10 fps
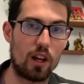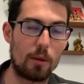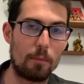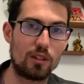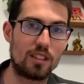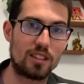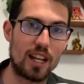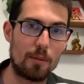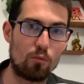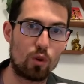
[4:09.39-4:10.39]
He built his
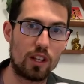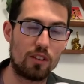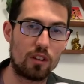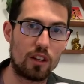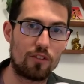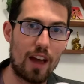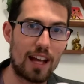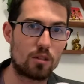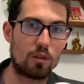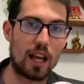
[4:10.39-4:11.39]
name really, really
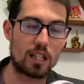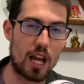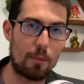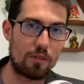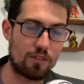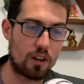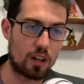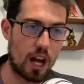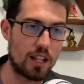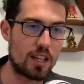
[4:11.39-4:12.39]
fast with that top of funnel
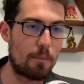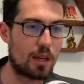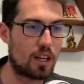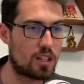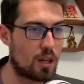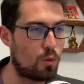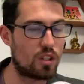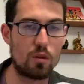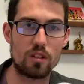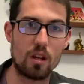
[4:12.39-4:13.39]
content because he was
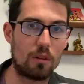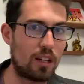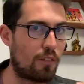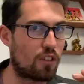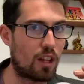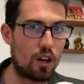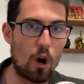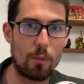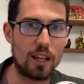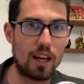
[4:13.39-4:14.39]
doing something different that
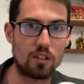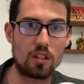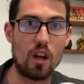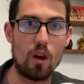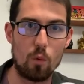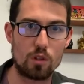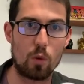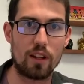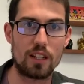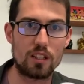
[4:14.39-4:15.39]
nobody else was
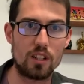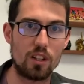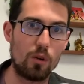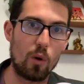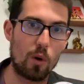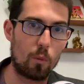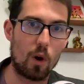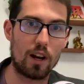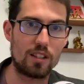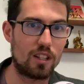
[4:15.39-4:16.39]
willing to do or
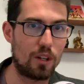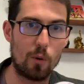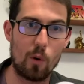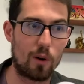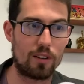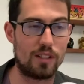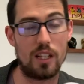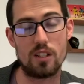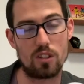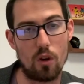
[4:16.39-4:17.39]
wanted to do or
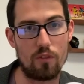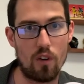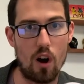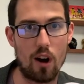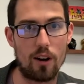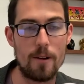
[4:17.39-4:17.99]
did so far.